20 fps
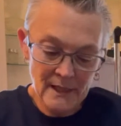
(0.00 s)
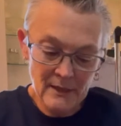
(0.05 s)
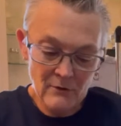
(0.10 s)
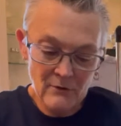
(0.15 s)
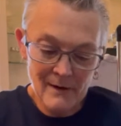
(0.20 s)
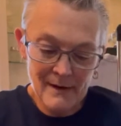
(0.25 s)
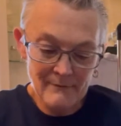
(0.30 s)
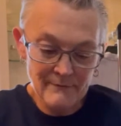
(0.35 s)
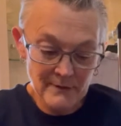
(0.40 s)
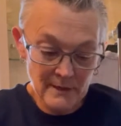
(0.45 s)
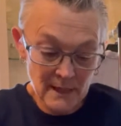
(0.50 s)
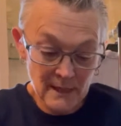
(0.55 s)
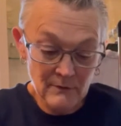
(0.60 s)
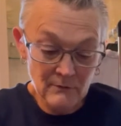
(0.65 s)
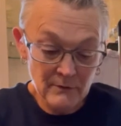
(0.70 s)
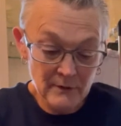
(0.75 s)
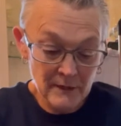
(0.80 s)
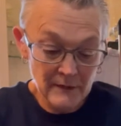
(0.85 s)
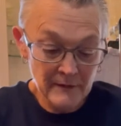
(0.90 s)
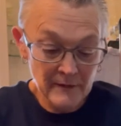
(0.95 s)
crafted. I don't
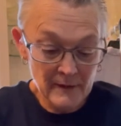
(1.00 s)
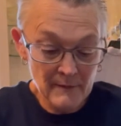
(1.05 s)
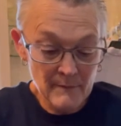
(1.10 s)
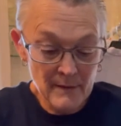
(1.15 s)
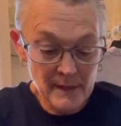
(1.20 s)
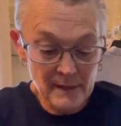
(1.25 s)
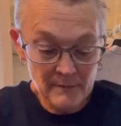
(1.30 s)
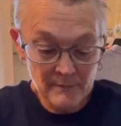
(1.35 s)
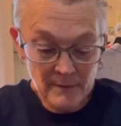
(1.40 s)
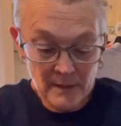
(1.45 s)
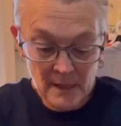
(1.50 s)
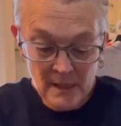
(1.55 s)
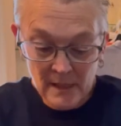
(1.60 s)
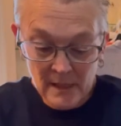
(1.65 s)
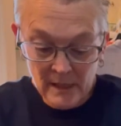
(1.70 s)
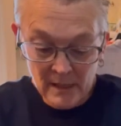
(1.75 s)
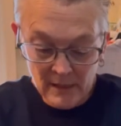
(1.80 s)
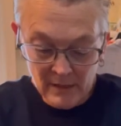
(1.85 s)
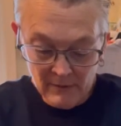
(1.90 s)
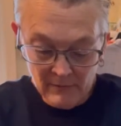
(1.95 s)
know anything about them.
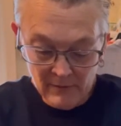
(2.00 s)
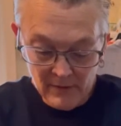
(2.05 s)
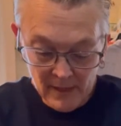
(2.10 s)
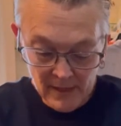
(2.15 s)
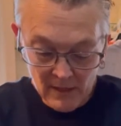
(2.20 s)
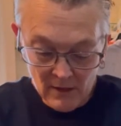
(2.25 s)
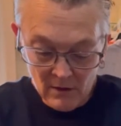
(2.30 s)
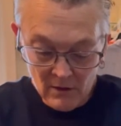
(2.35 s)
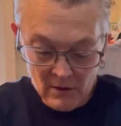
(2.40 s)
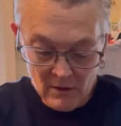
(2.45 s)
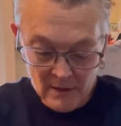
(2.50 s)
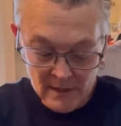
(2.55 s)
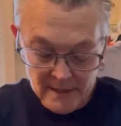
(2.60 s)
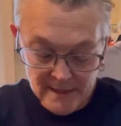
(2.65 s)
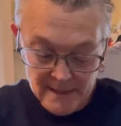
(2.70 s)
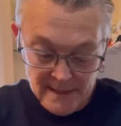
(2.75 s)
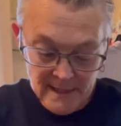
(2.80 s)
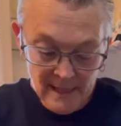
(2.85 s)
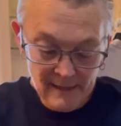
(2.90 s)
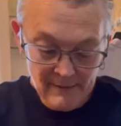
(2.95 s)
They are a
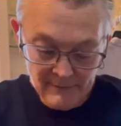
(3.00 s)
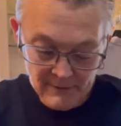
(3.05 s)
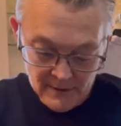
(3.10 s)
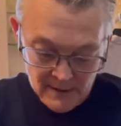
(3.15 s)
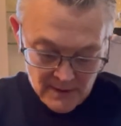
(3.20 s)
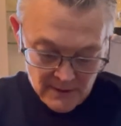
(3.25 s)
7,